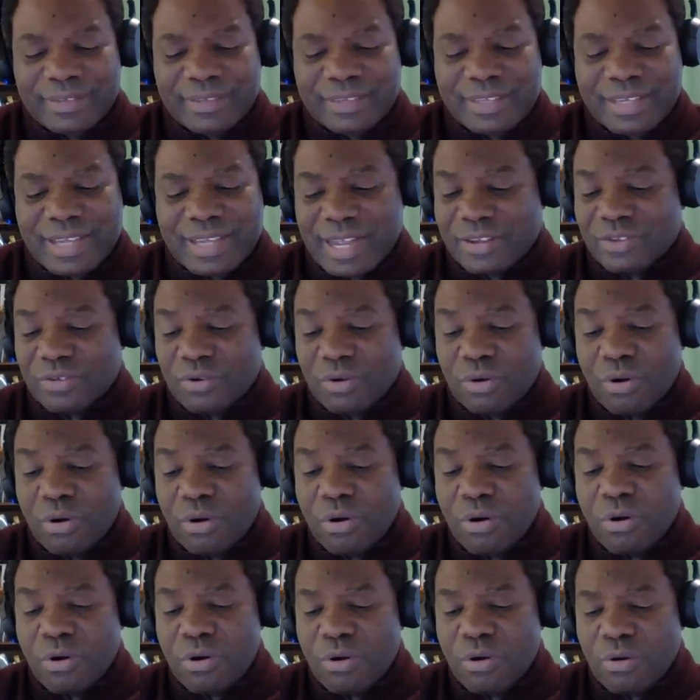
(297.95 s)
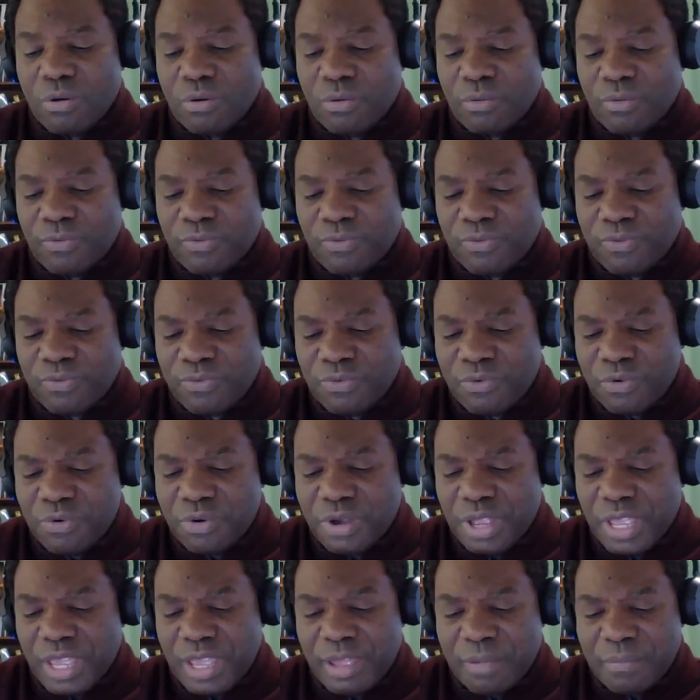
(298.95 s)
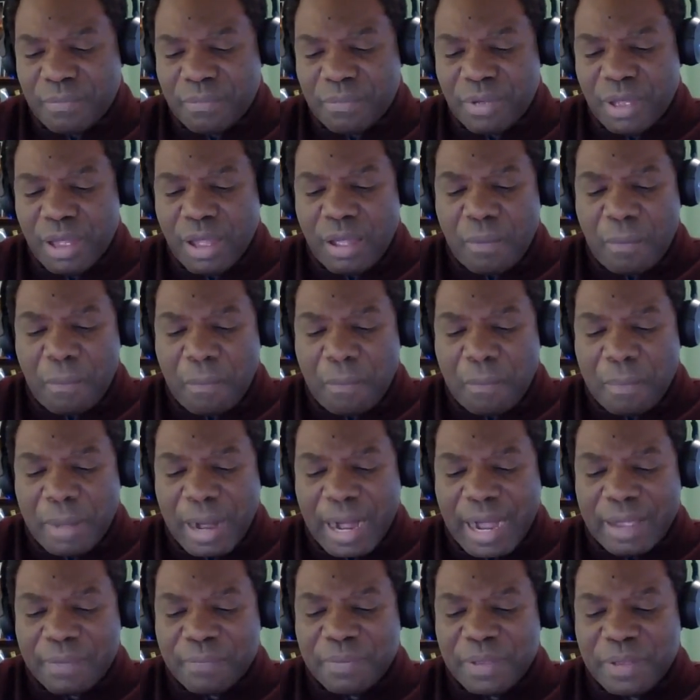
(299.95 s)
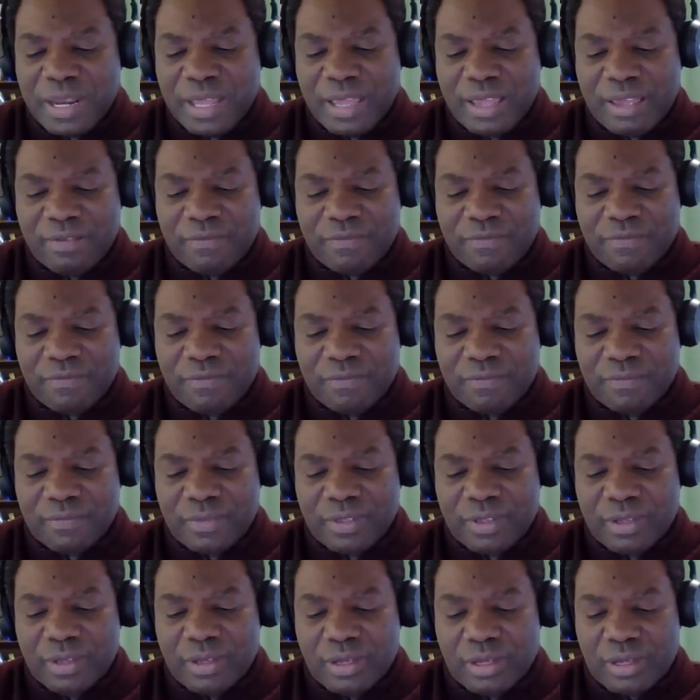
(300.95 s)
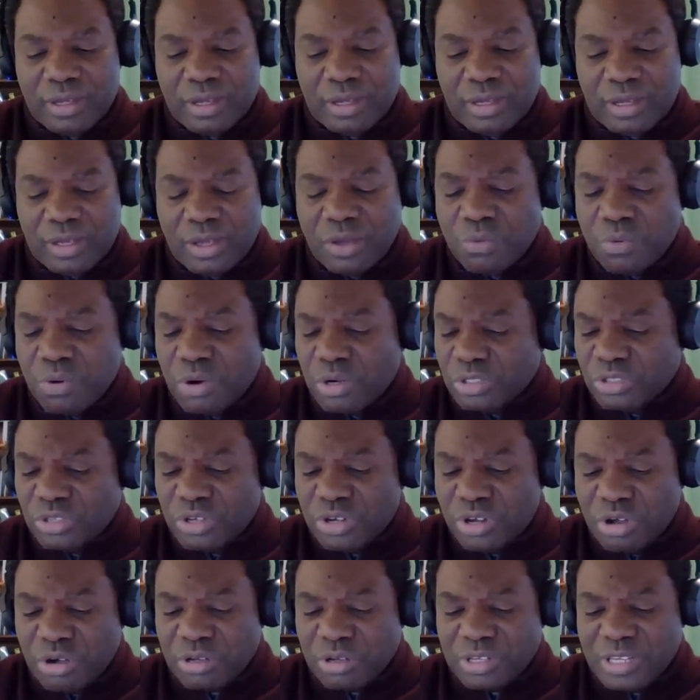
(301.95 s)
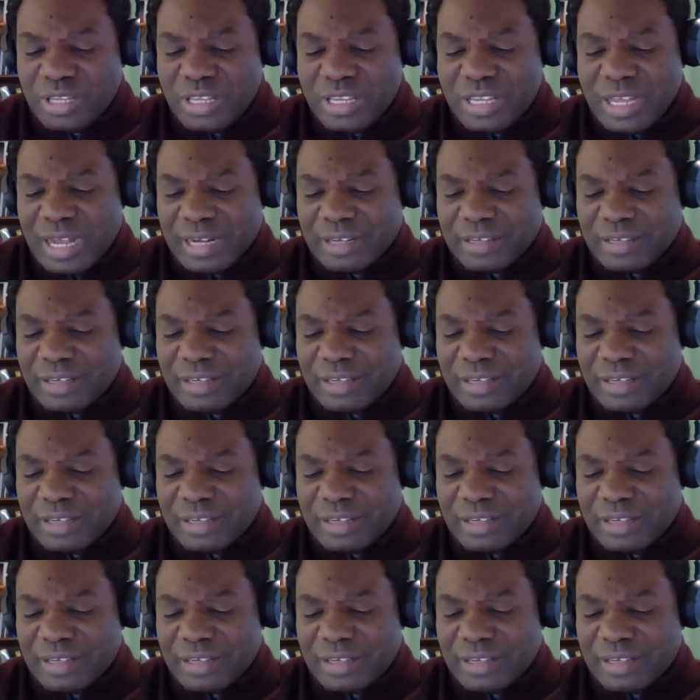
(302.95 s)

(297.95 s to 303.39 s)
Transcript: that all through him might believe. He was not that